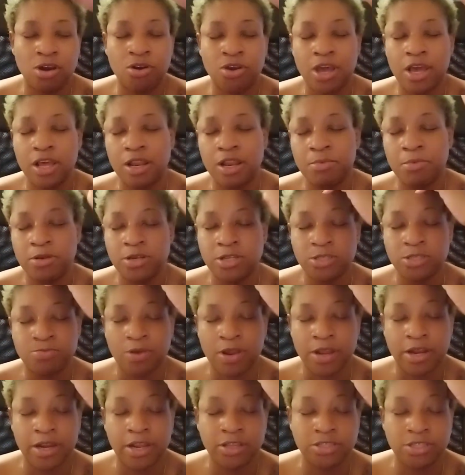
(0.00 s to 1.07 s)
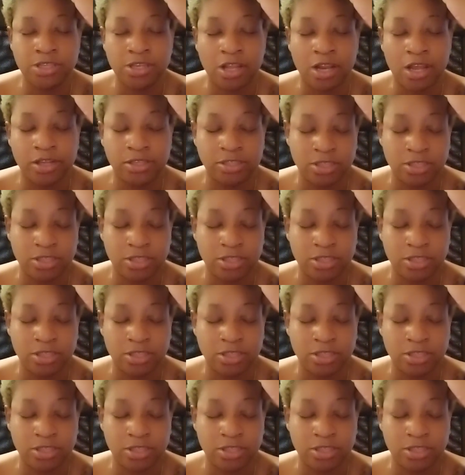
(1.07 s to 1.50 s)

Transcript: Okay, let me just break it down to you like